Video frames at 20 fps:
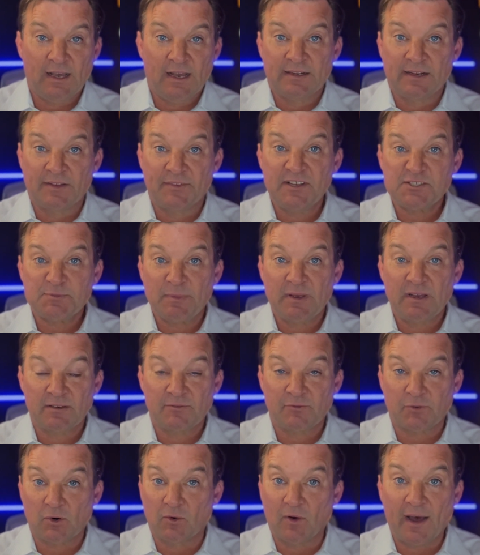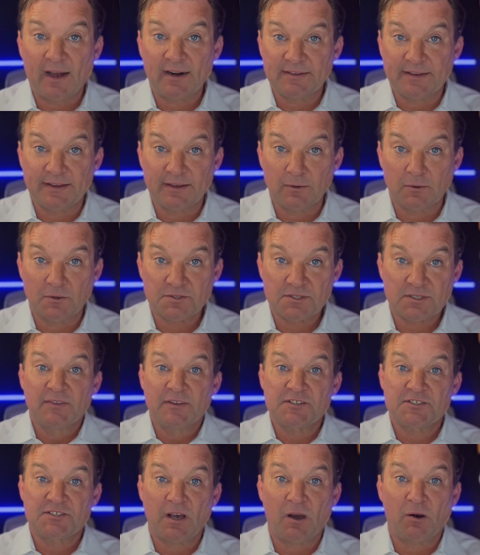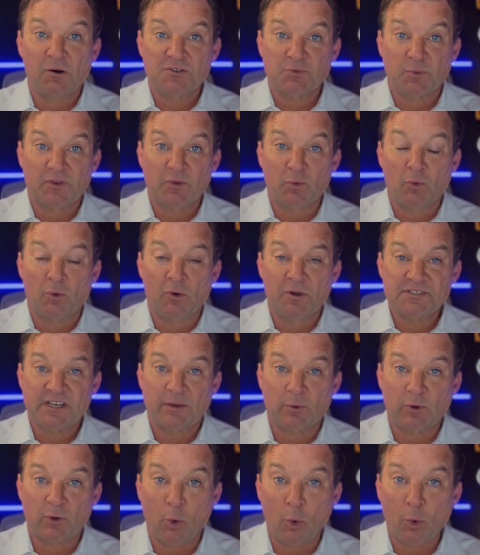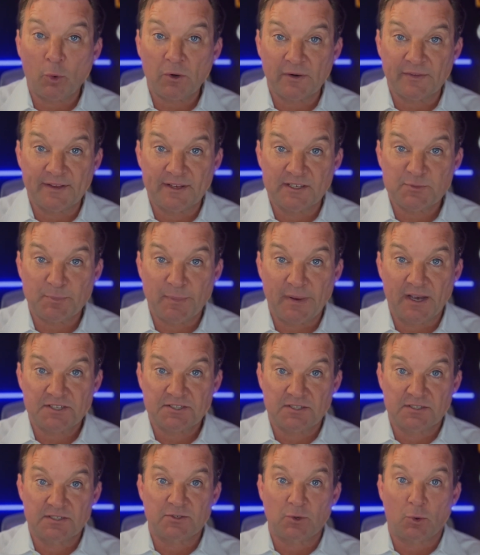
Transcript: Now, this meant for a lot of deals, the sellers were the ones that were ordering the inspections,